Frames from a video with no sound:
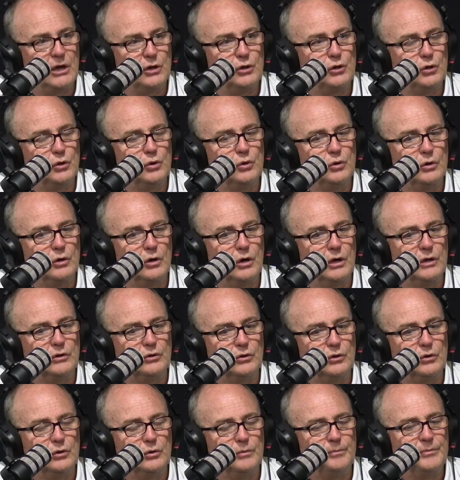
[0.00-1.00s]
Yeah, I do. Yeah. I
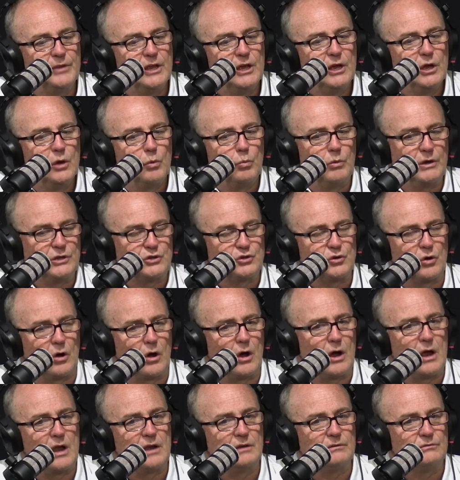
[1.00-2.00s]
do. We
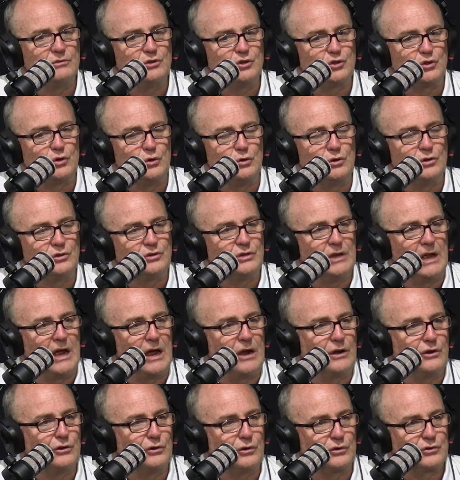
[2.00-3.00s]
try and shoot it
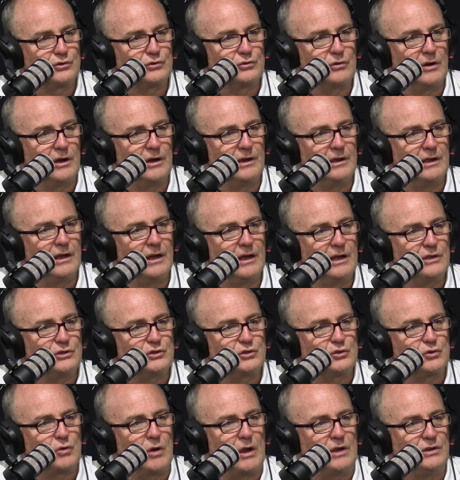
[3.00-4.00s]
down in Australia.
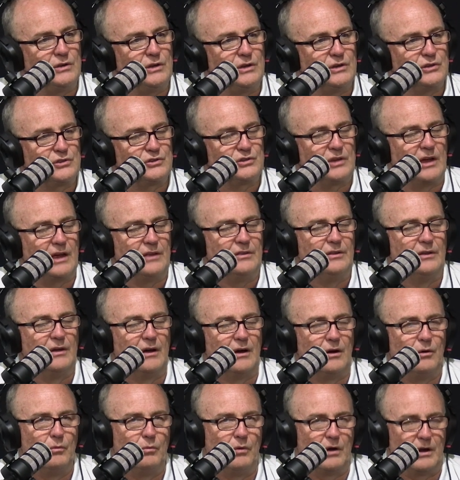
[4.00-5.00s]
It's trendy to say,
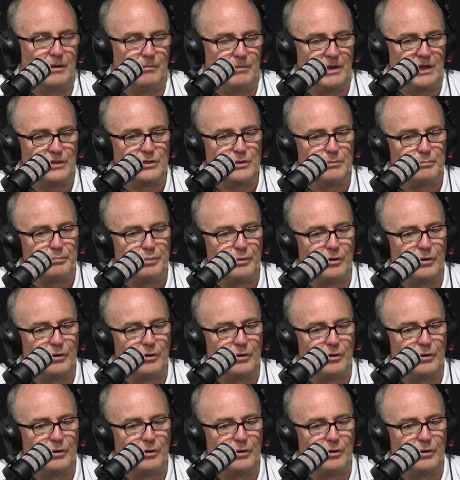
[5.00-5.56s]
oh, what about the